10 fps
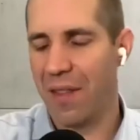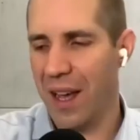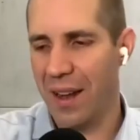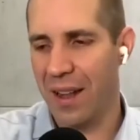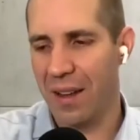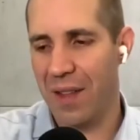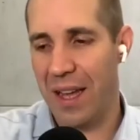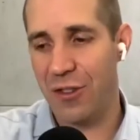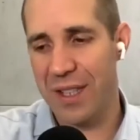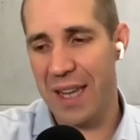that.
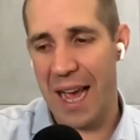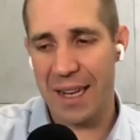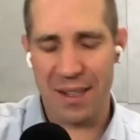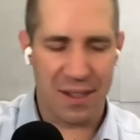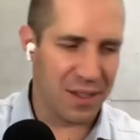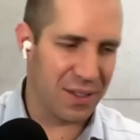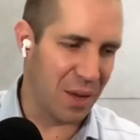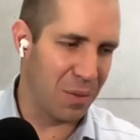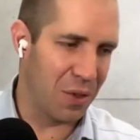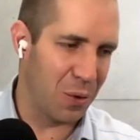And just to add to
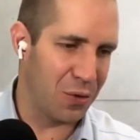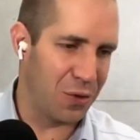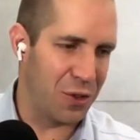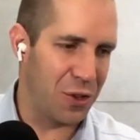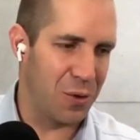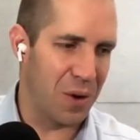some of those,